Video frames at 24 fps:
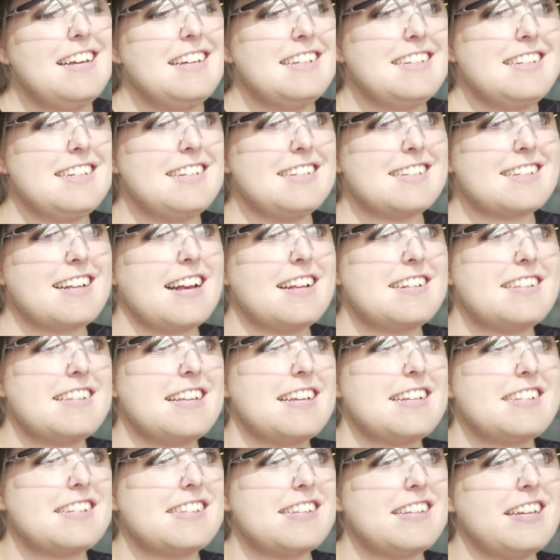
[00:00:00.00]
to discuss
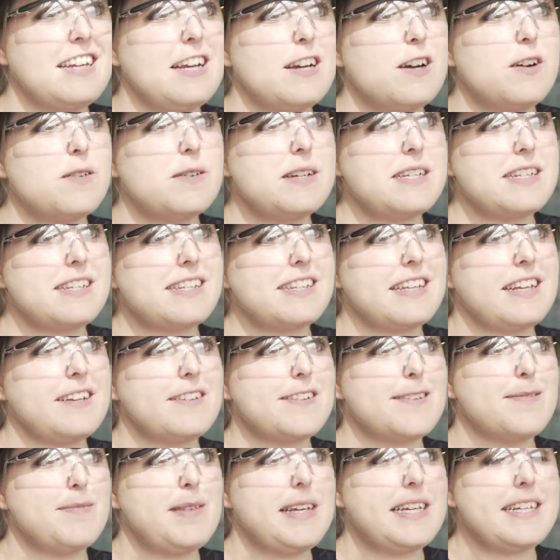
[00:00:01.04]
things, and he always
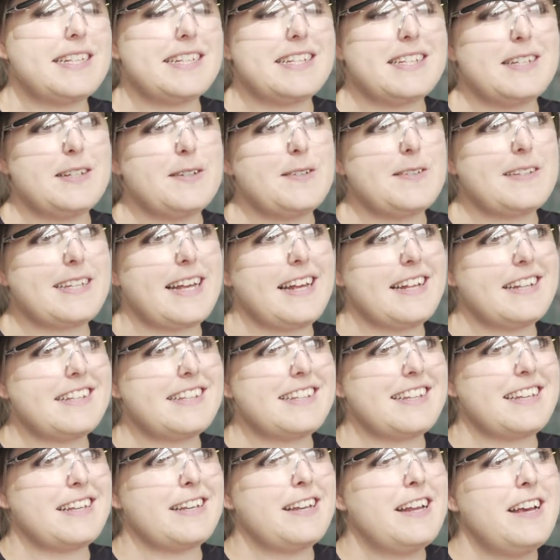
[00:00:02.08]
gives me his two
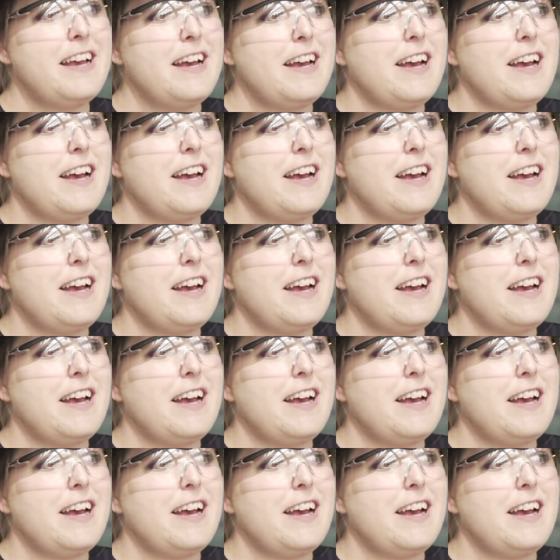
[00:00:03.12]
cents, and